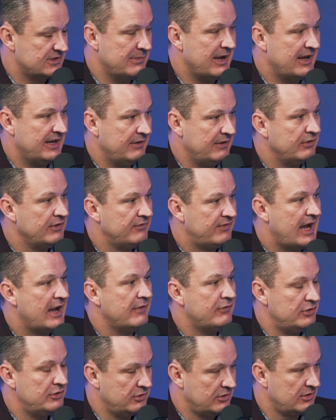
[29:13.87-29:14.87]
About every
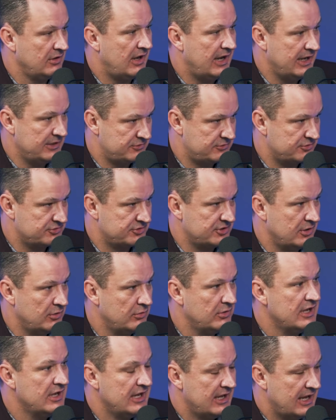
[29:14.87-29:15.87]
500 clients or so,